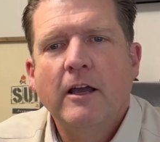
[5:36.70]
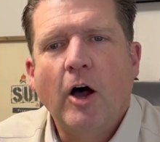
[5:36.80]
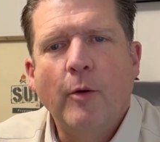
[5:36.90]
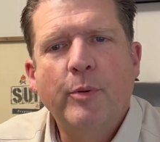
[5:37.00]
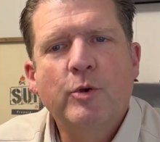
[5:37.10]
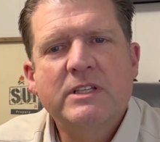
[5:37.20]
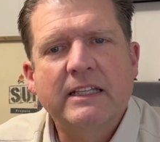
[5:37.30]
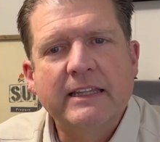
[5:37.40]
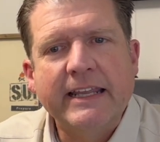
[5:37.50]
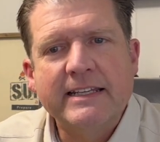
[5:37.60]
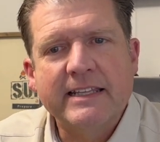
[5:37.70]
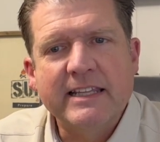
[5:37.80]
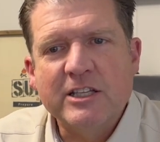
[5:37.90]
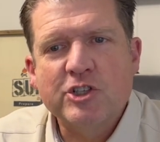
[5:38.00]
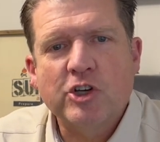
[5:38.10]
I'll post a link to
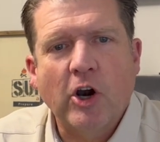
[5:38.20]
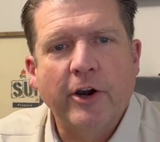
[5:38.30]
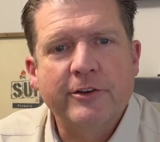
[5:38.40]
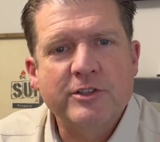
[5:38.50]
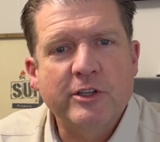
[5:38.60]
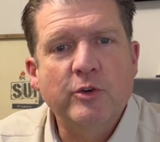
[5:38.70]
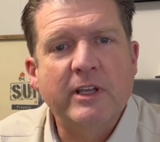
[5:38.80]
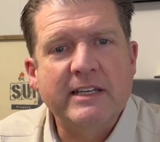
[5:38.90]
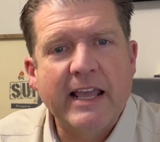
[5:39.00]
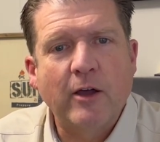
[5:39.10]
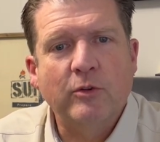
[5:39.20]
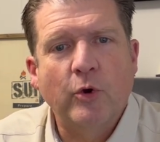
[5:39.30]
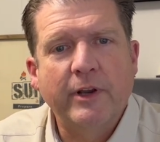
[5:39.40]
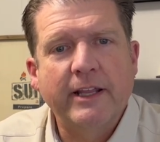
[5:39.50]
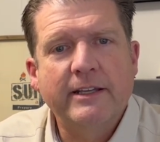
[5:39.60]
this chart so you can
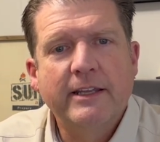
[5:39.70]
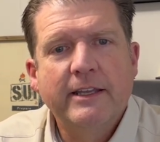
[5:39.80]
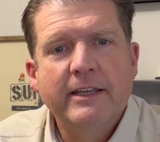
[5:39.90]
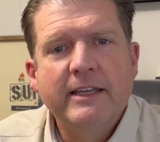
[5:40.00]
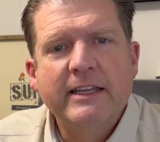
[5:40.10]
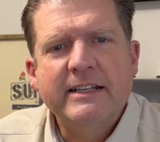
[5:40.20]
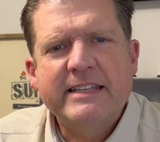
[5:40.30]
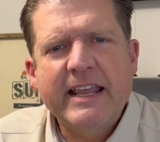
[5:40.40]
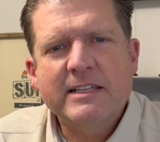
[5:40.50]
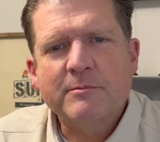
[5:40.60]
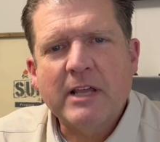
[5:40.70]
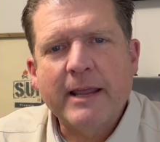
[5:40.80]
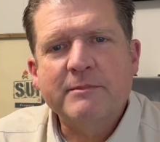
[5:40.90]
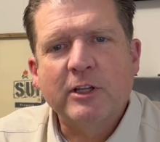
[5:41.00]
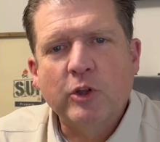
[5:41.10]
download it. Take some
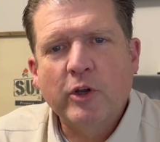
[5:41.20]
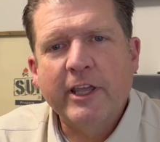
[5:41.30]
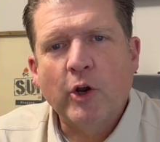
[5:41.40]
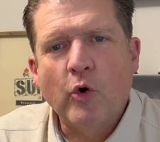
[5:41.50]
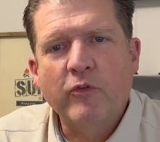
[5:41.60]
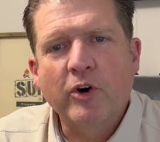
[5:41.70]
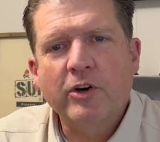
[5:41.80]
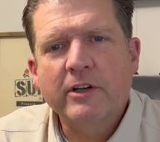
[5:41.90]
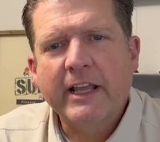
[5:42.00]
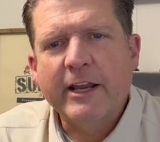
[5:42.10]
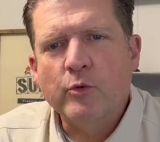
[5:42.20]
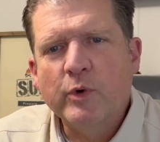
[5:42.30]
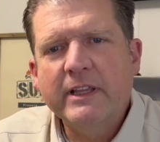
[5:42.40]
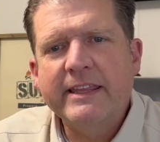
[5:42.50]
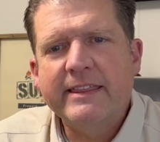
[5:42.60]
time to look it over and
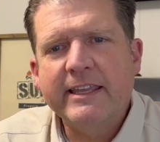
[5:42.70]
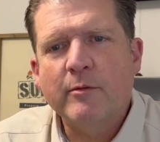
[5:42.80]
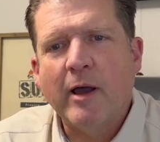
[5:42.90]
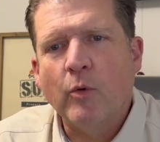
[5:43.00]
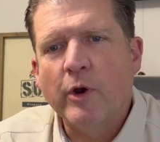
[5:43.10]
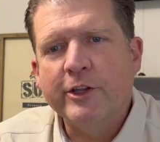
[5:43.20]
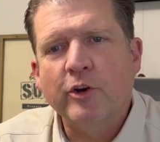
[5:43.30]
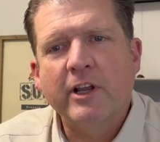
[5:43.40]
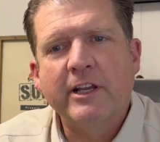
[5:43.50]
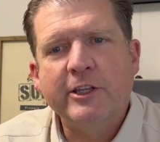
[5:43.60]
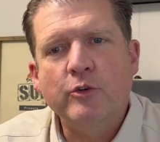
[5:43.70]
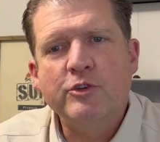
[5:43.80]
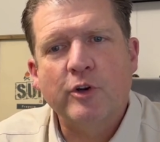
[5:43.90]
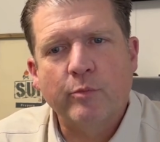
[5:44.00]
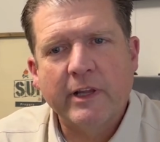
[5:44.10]
really think about what you're going to
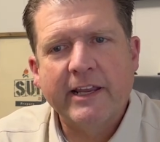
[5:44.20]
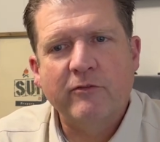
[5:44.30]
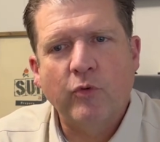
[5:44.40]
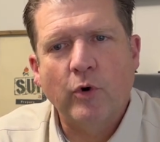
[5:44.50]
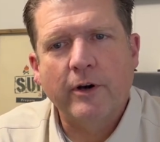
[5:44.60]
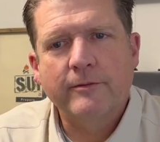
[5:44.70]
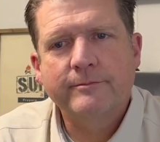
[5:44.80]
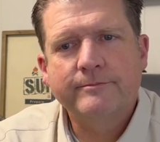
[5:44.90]
use your blade for.